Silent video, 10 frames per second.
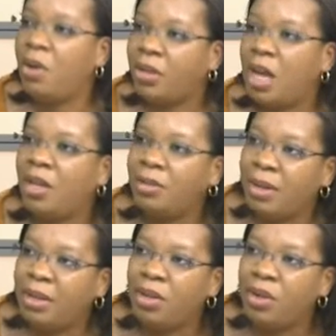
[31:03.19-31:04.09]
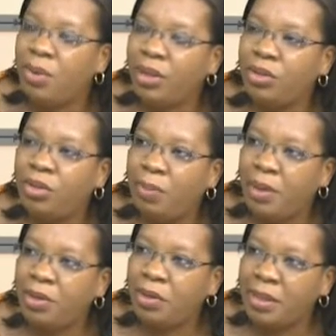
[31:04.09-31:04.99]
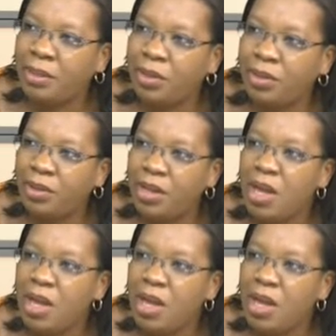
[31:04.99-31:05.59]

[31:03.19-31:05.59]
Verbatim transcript: her husband went into political participation,